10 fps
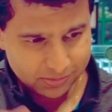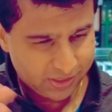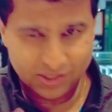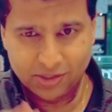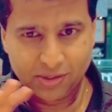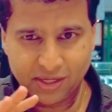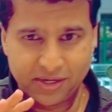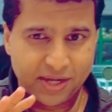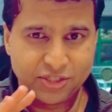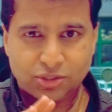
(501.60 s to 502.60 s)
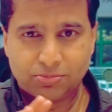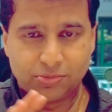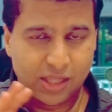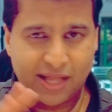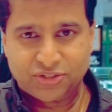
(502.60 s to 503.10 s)
Get a nice
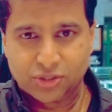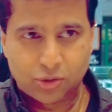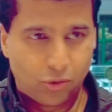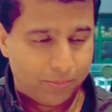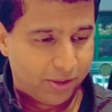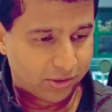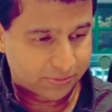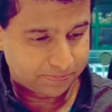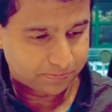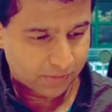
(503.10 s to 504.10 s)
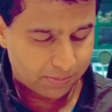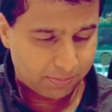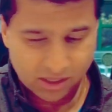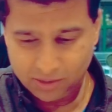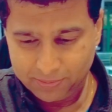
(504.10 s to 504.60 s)
glass of cold milk,
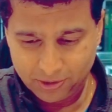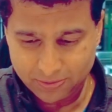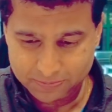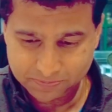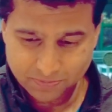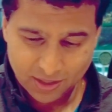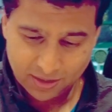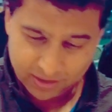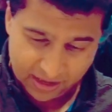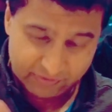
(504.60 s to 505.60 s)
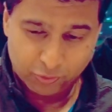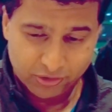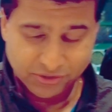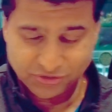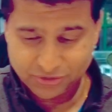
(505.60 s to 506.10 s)
bottled milk, have it with
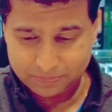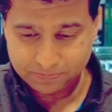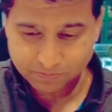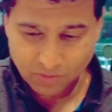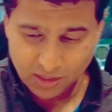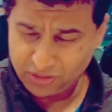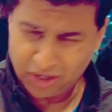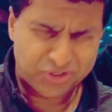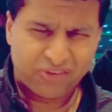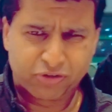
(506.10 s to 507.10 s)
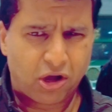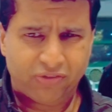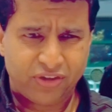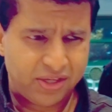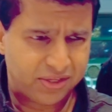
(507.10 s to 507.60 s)
this. They also have
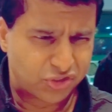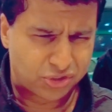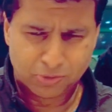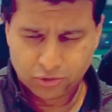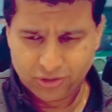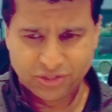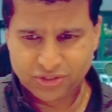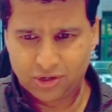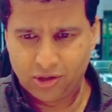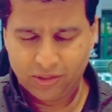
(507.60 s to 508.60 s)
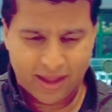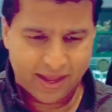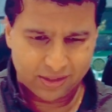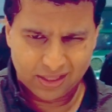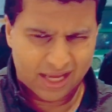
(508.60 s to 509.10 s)
coffee and smoothies and all
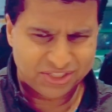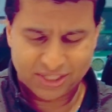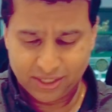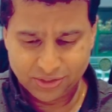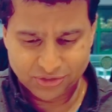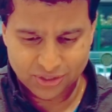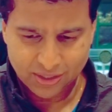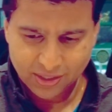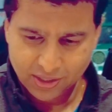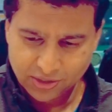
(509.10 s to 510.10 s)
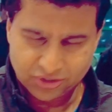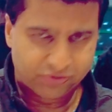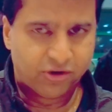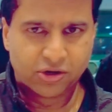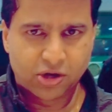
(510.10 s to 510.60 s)
that, lattes. So
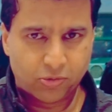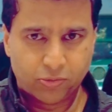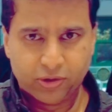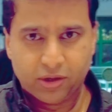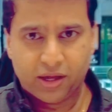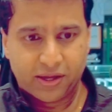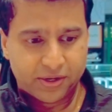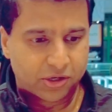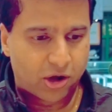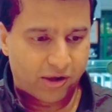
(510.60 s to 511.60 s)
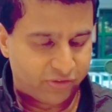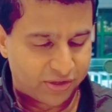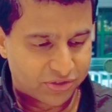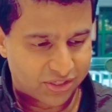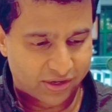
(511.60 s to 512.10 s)
if you're into coffee
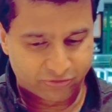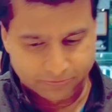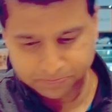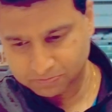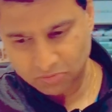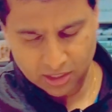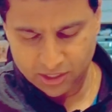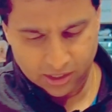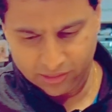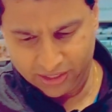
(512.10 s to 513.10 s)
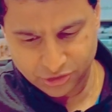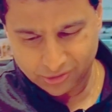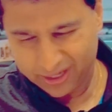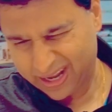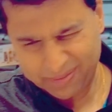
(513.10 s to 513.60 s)
and stuff, that's great.